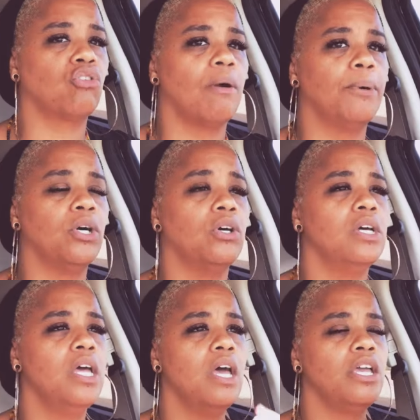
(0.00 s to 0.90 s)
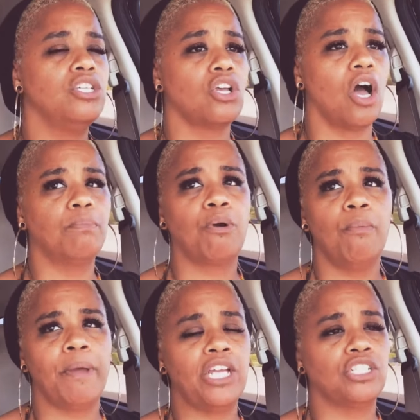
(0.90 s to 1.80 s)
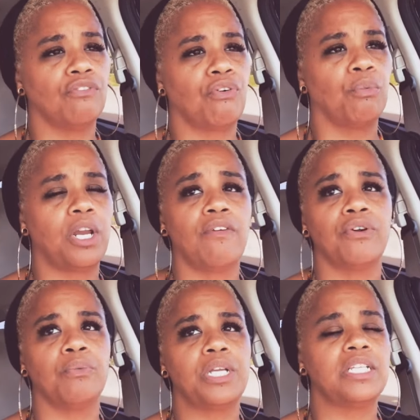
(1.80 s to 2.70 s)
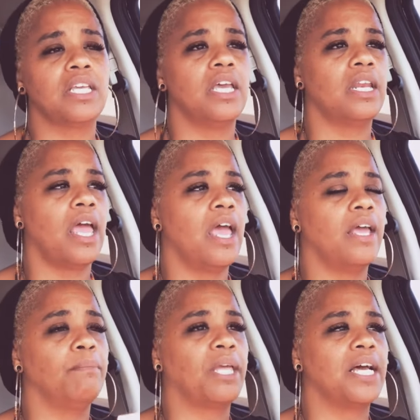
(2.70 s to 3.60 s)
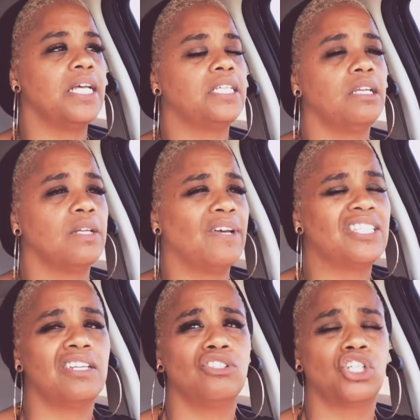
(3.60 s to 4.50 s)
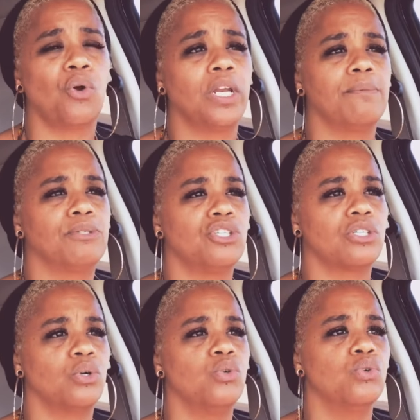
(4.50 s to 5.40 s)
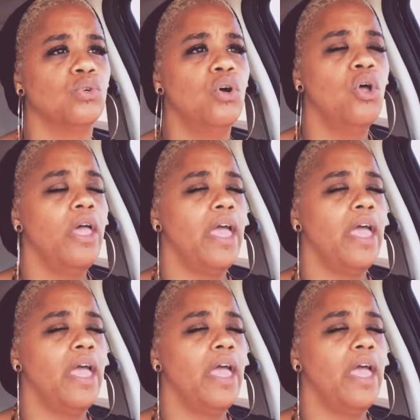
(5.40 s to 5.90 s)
trouble. He's on probation for whatever reason, and because he wasn't showing up to school